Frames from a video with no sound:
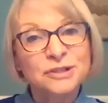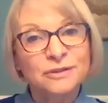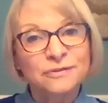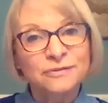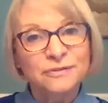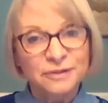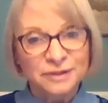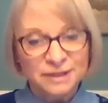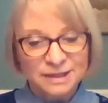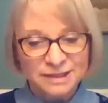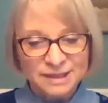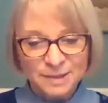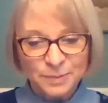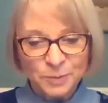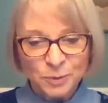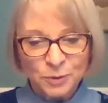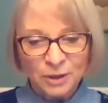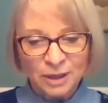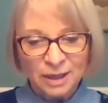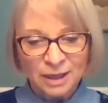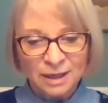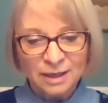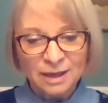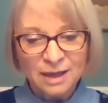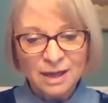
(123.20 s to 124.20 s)
for this
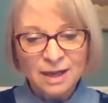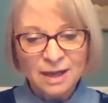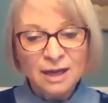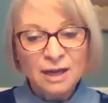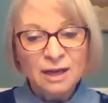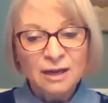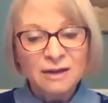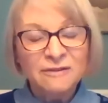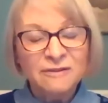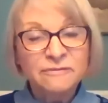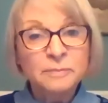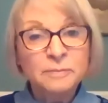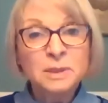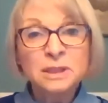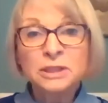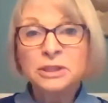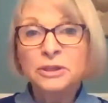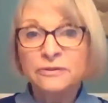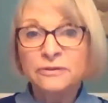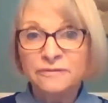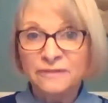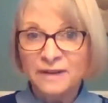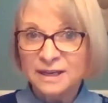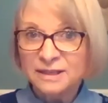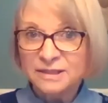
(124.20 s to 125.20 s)
morning, a familiar
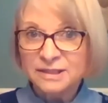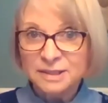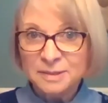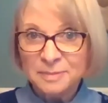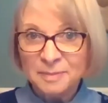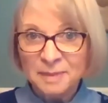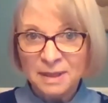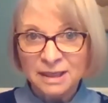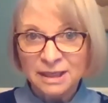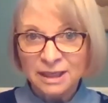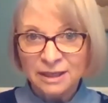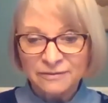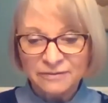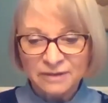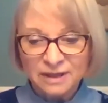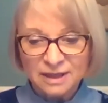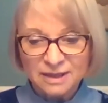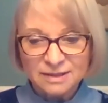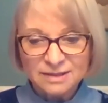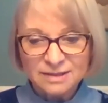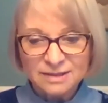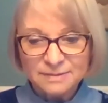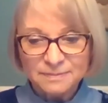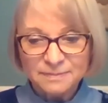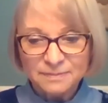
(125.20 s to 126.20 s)
face to many of
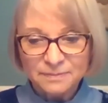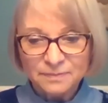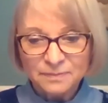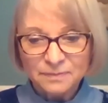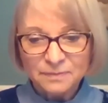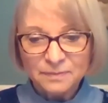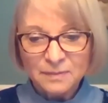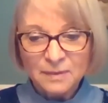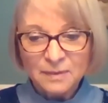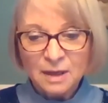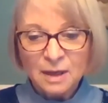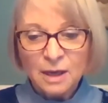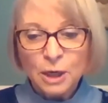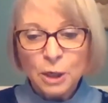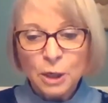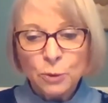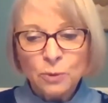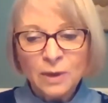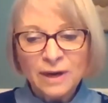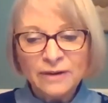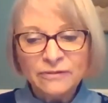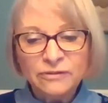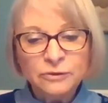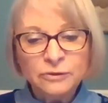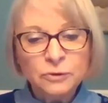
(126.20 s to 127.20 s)
us.
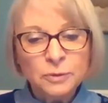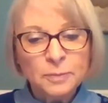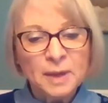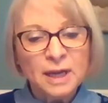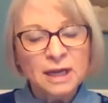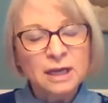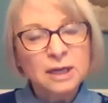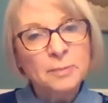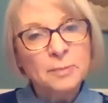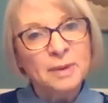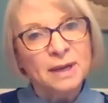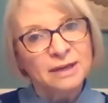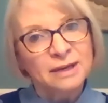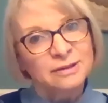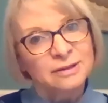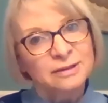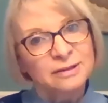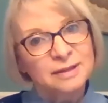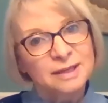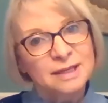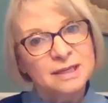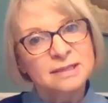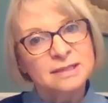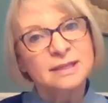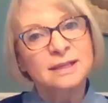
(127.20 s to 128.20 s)
Reverend Rebecca Benner
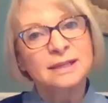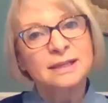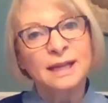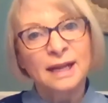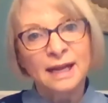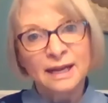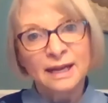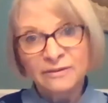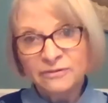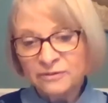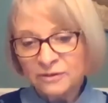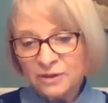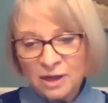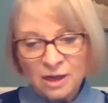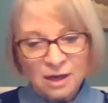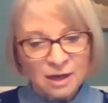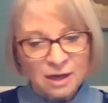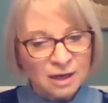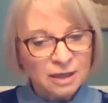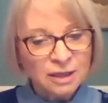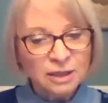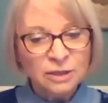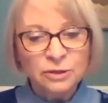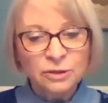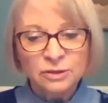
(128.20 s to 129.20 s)
is a
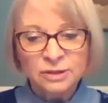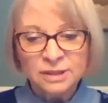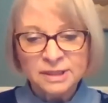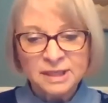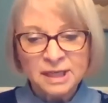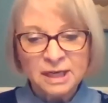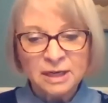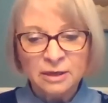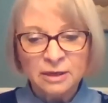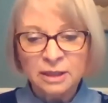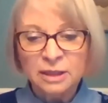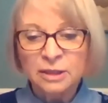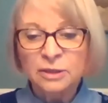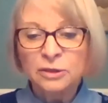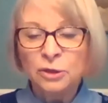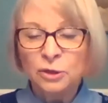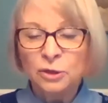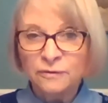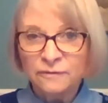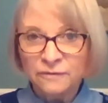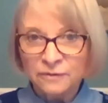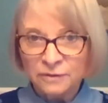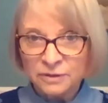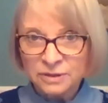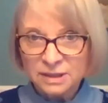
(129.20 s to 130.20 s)
lifelong Unitarian
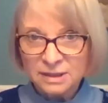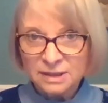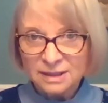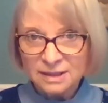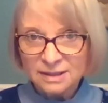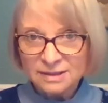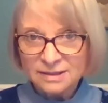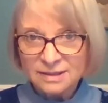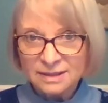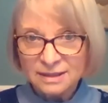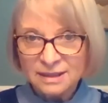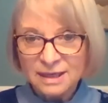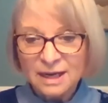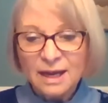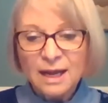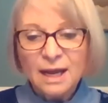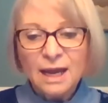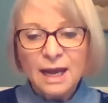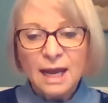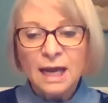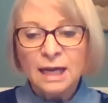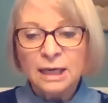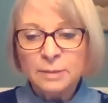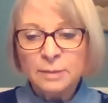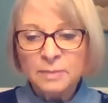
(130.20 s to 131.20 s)
Universalist
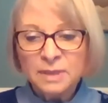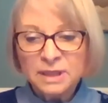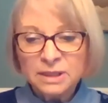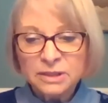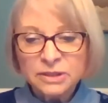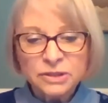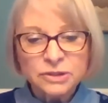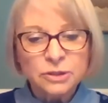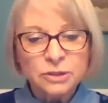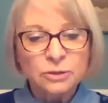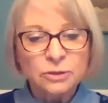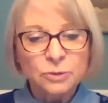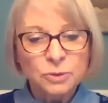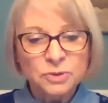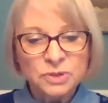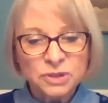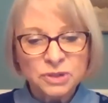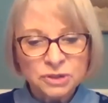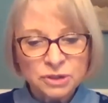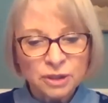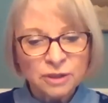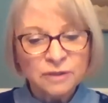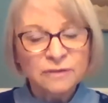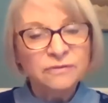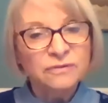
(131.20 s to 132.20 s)
and a minister who
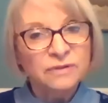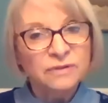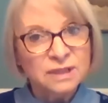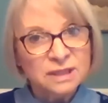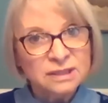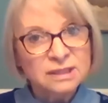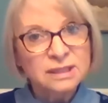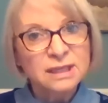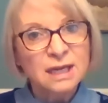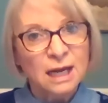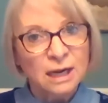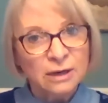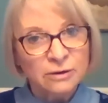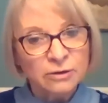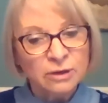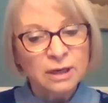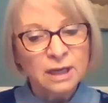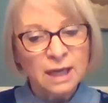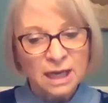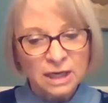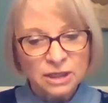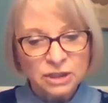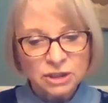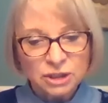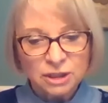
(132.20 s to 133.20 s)
served this
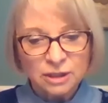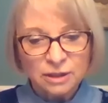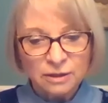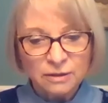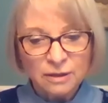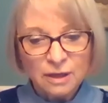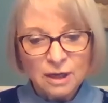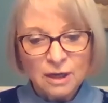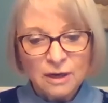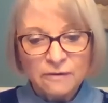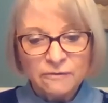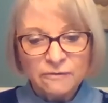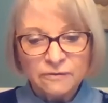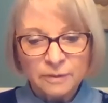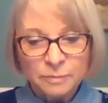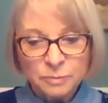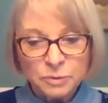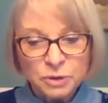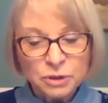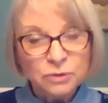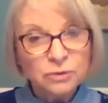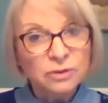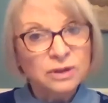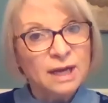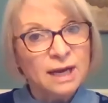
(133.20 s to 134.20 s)
congregation from
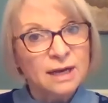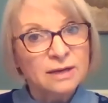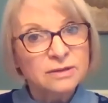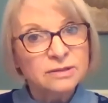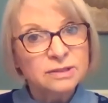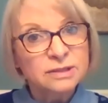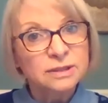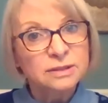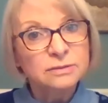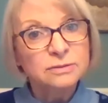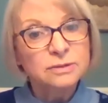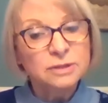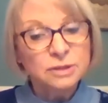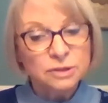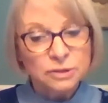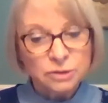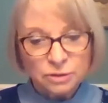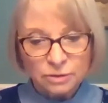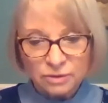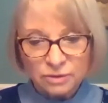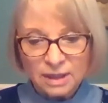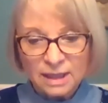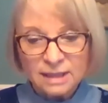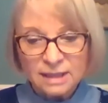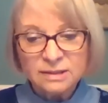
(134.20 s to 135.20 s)
2000 to
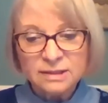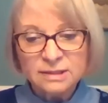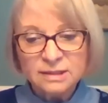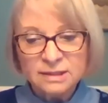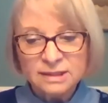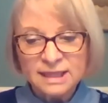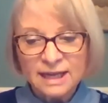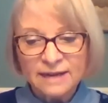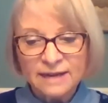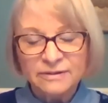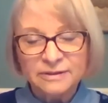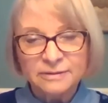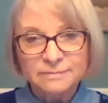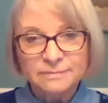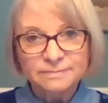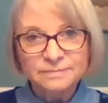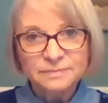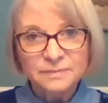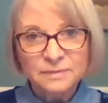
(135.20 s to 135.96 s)
2007.